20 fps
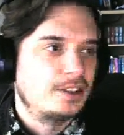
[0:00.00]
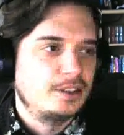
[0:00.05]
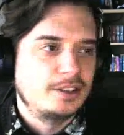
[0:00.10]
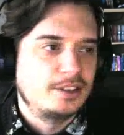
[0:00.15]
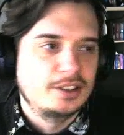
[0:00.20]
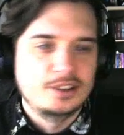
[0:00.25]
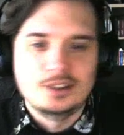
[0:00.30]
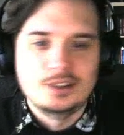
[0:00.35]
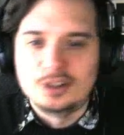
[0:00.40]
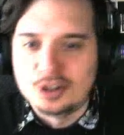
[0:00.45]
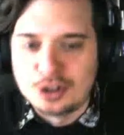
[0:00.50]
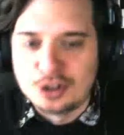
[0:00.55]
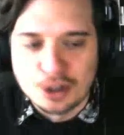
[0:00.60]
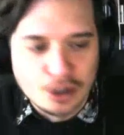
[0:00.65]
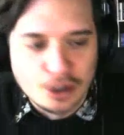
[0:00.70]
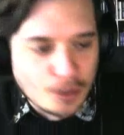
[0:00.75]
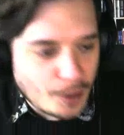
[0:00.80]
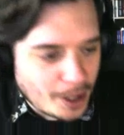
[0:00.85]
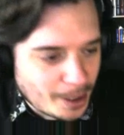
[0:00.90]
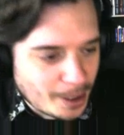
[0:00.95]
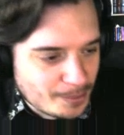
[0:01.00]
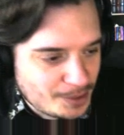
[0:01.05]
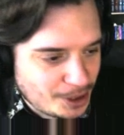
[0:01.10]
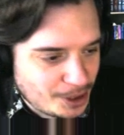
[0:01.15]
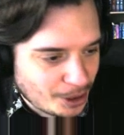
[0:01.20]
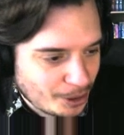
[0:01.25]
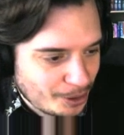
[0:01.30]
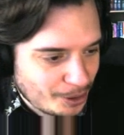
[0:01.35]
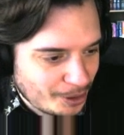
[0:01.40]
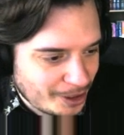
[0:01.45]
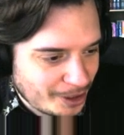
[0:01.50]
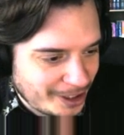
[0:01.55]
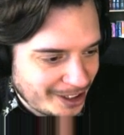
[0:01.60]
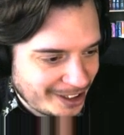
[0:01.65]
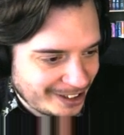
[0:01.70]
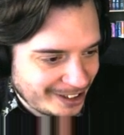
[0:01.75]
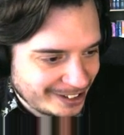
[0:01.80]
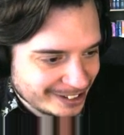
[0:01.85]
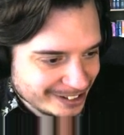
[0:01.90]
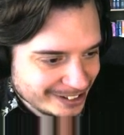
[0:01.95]
just to show you what I'm doing.
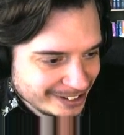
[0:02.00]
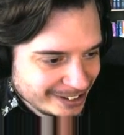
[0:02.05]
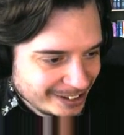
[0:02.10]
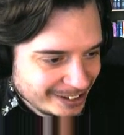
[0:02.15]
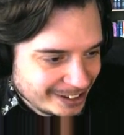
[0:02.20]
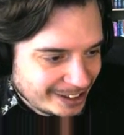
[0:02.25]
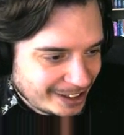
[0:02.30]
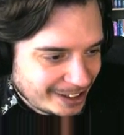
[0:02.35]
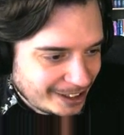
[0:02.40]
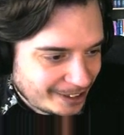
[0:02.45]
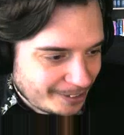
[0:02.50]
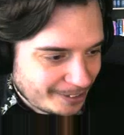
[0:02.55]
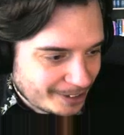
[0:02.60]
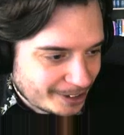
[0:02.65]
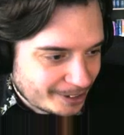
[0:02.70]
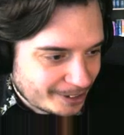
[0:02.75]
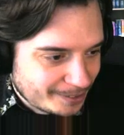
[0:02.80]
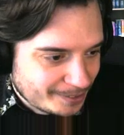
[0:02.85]
Here we go.